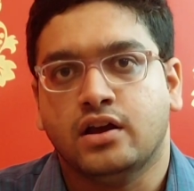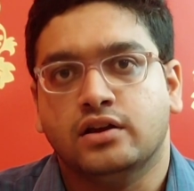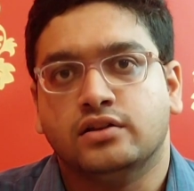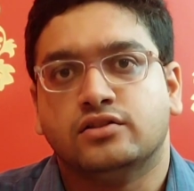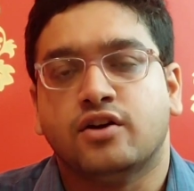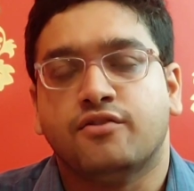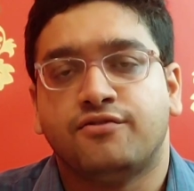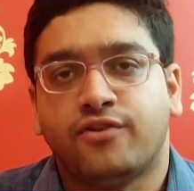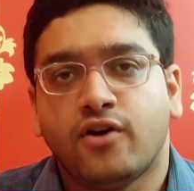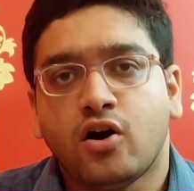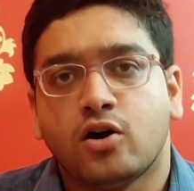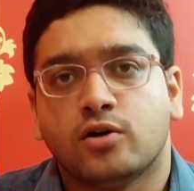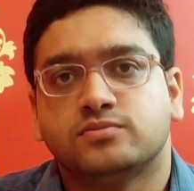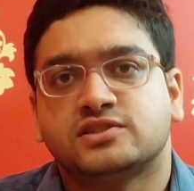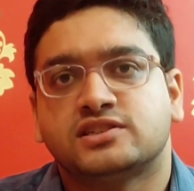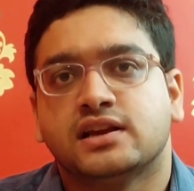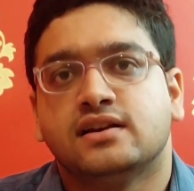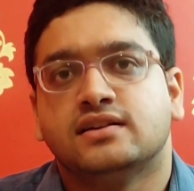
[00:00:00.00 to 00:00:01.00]
The
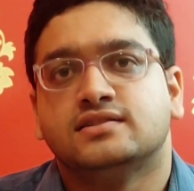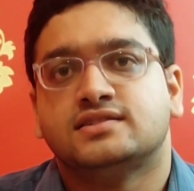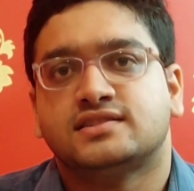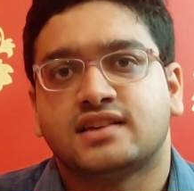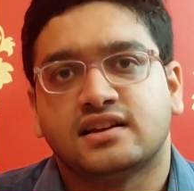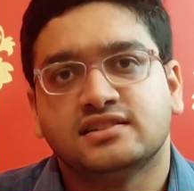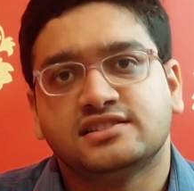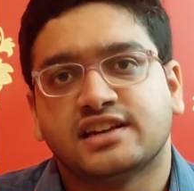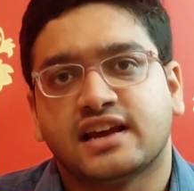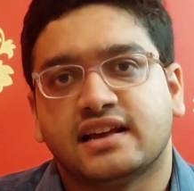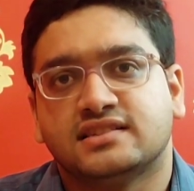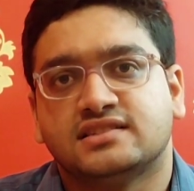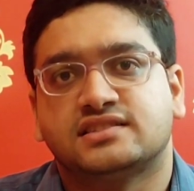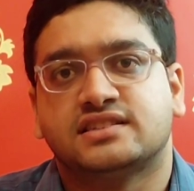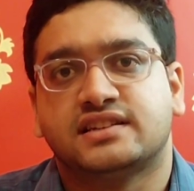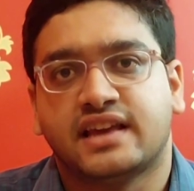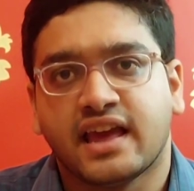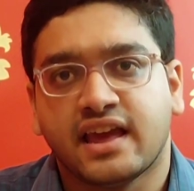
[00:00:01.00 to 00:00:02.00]
verbs such
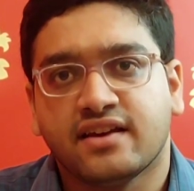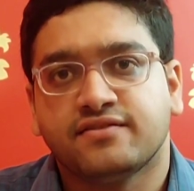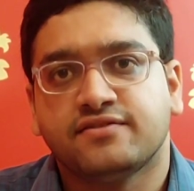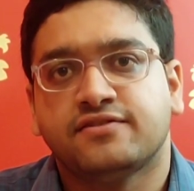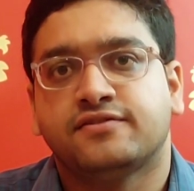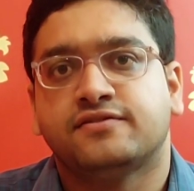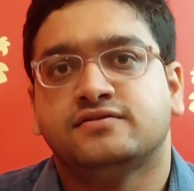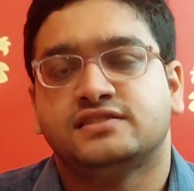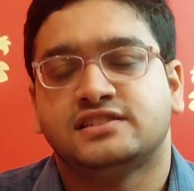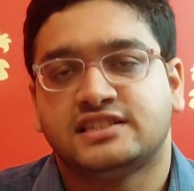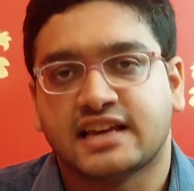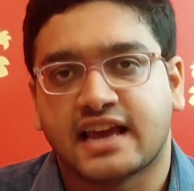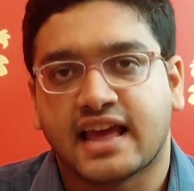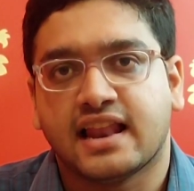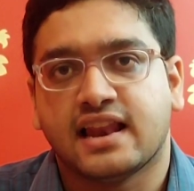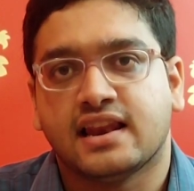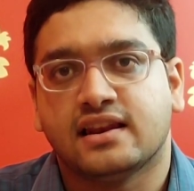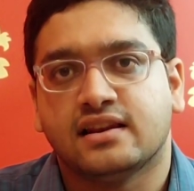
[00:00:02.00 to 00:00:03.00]
as give,
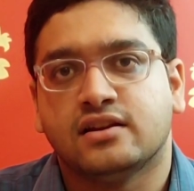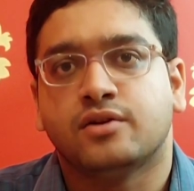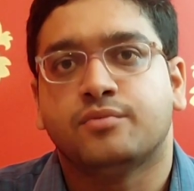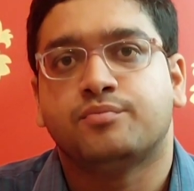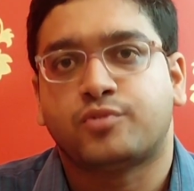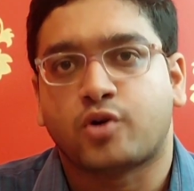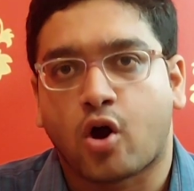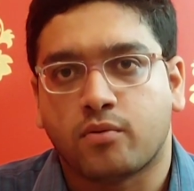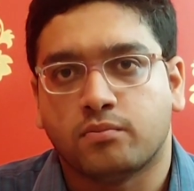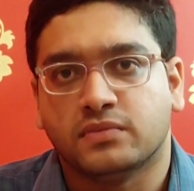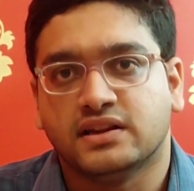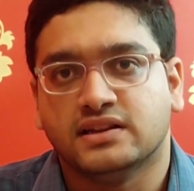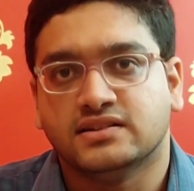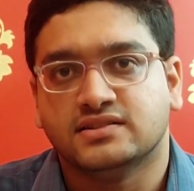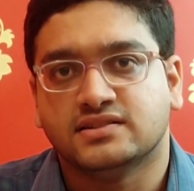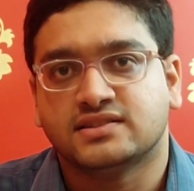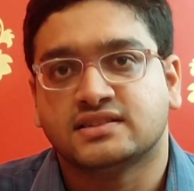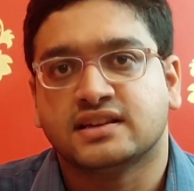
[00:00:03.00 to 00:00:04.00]
tell,
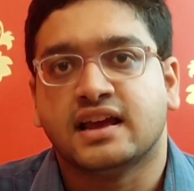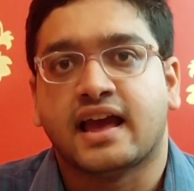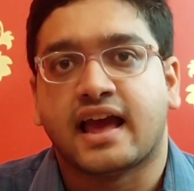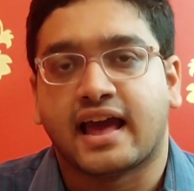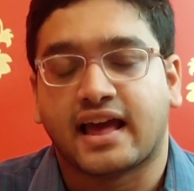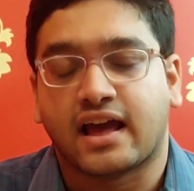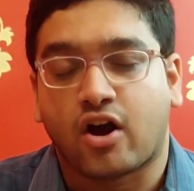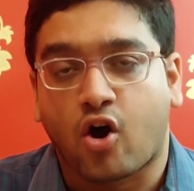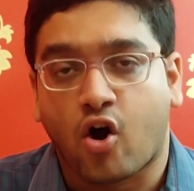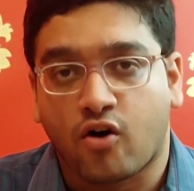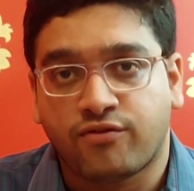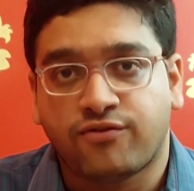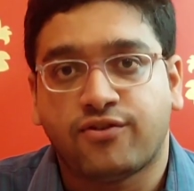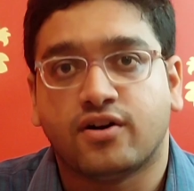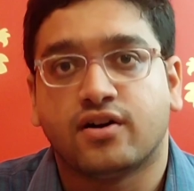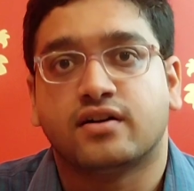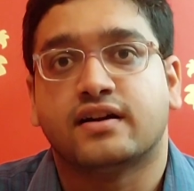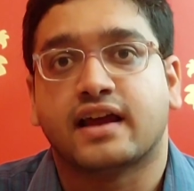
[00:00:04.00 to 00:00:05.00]
promise,
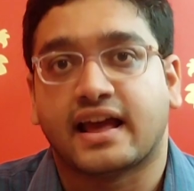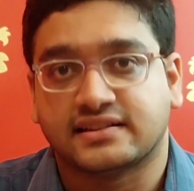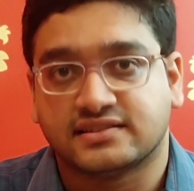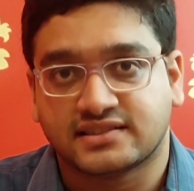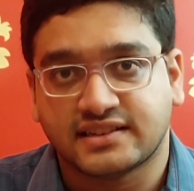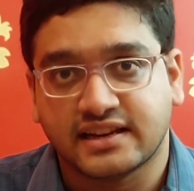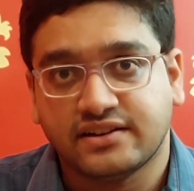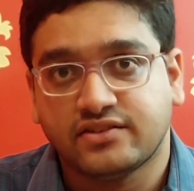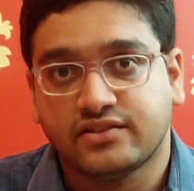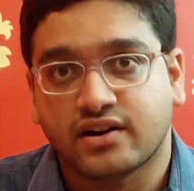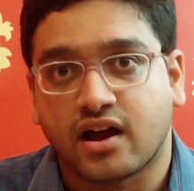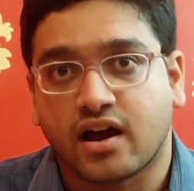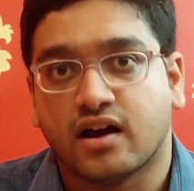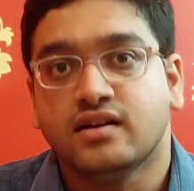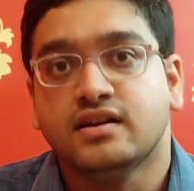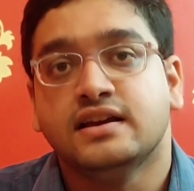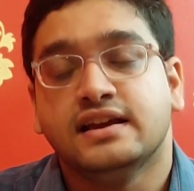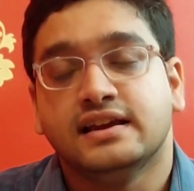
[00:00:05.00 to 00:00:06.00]
offer,
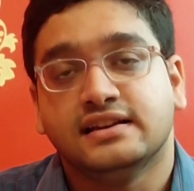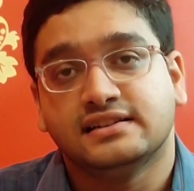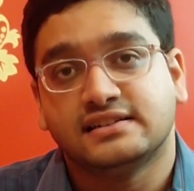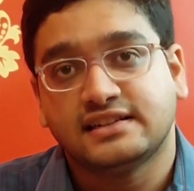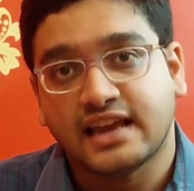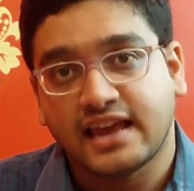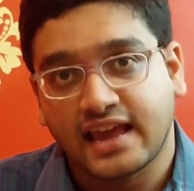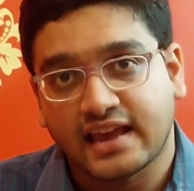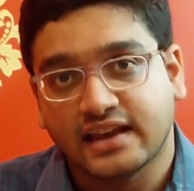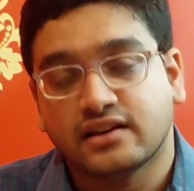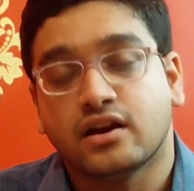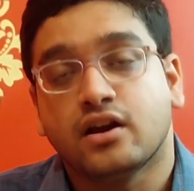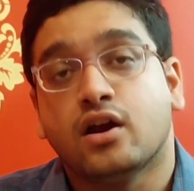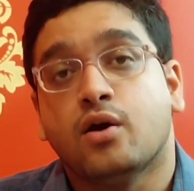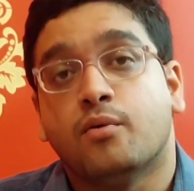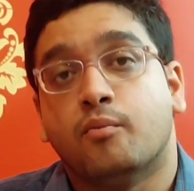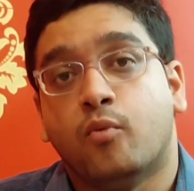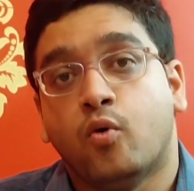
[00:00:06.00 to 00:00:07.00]
etc. take
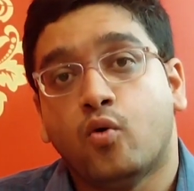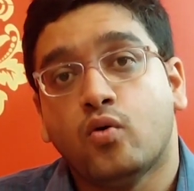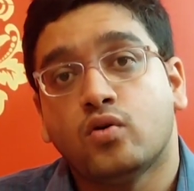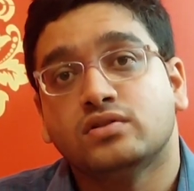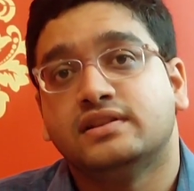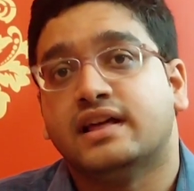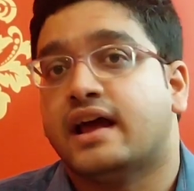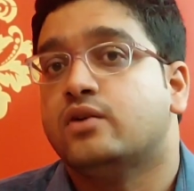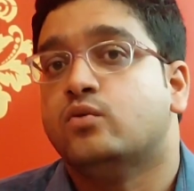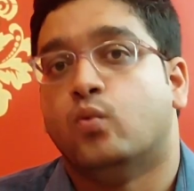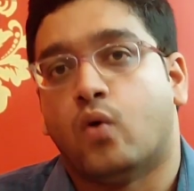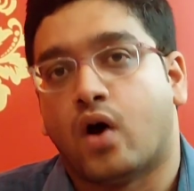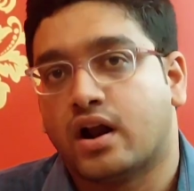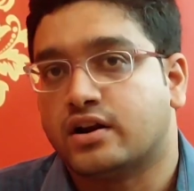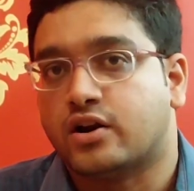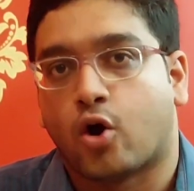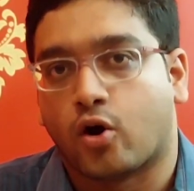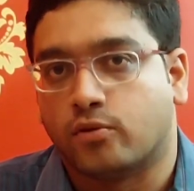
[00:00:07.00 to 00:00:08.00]
more than
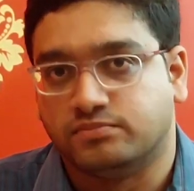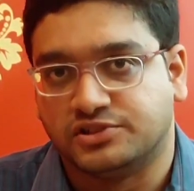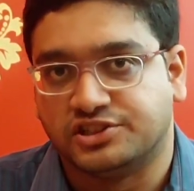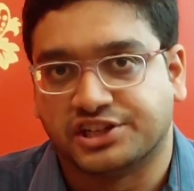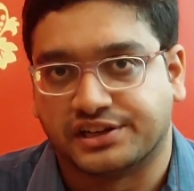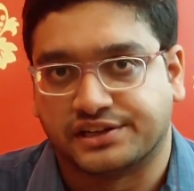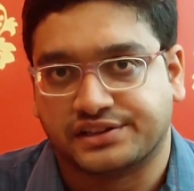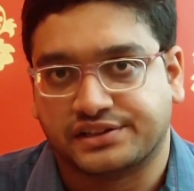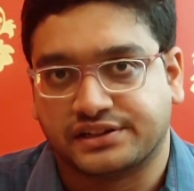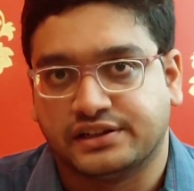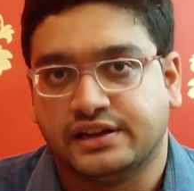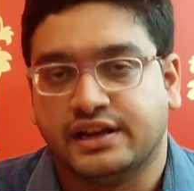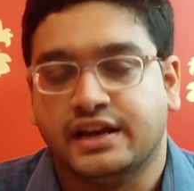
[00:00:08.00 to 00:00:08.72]
one object.